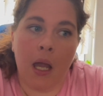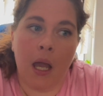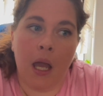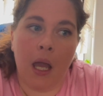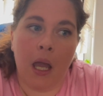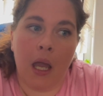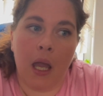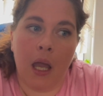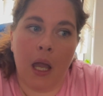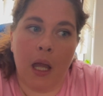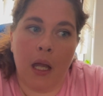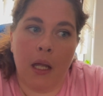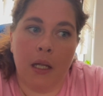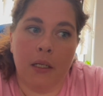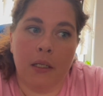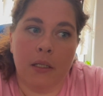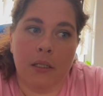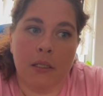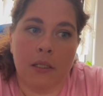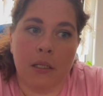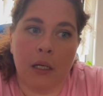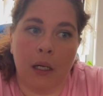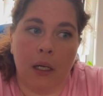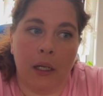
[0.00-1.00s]

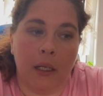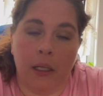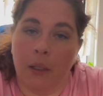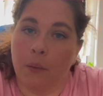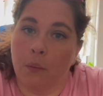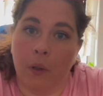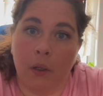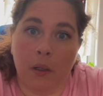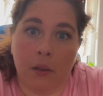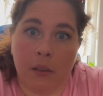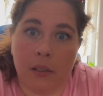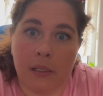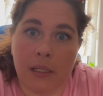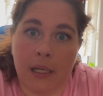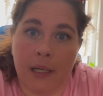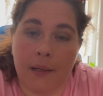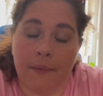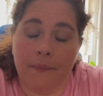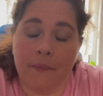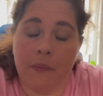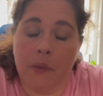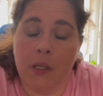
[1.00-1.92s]
and I didn't want to go outside.